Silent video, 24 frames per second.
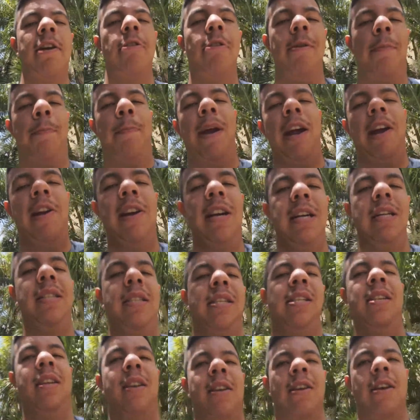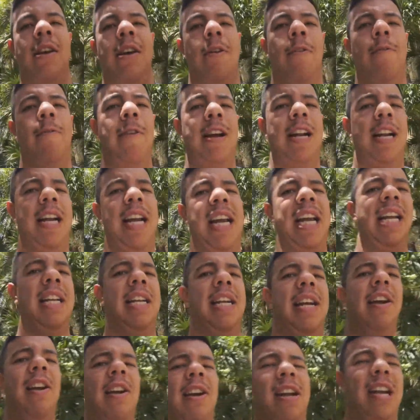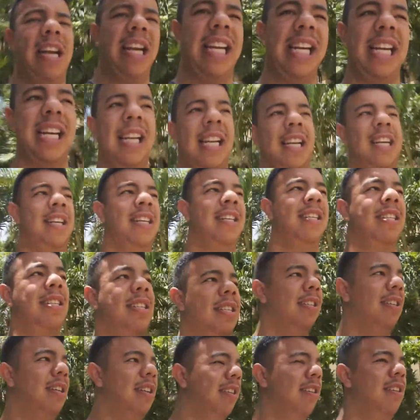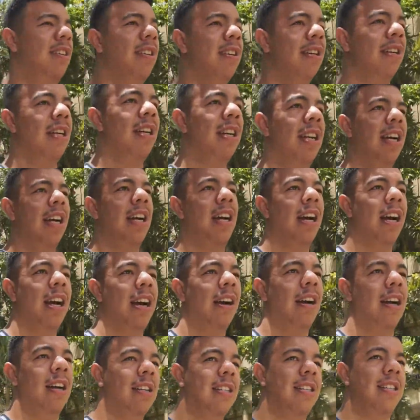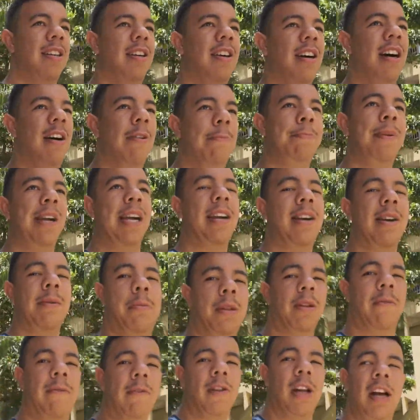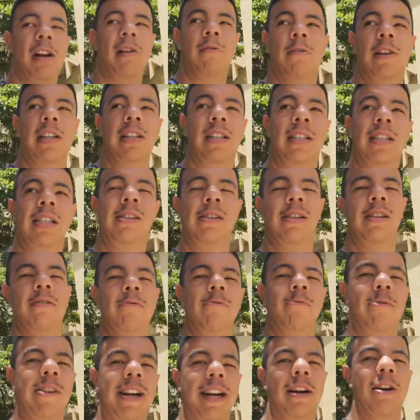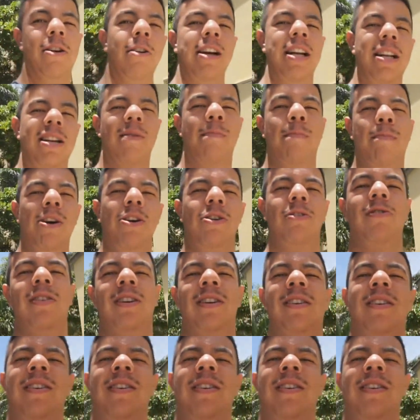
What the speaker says: our parents went in there to eat. So I'll pick up the vlog once we go in the boat.